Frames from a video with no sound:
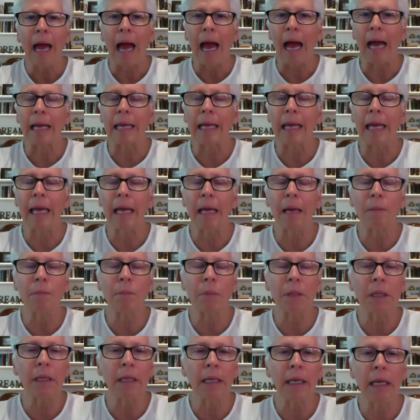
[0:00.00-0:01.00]
I can't
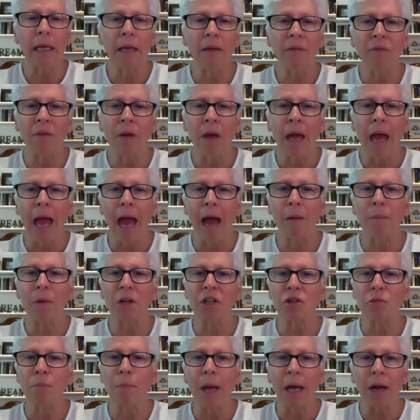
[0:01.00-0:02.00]
believe how
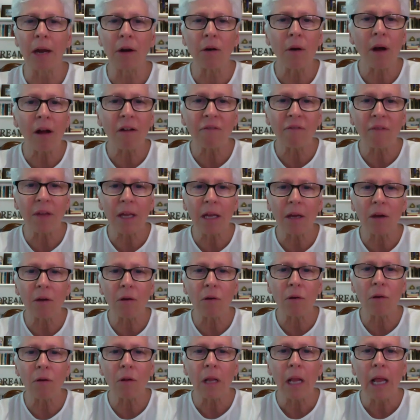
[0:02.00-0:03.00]
much better I
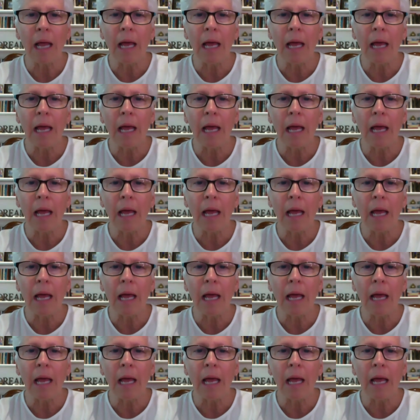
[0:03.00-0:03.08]
feel.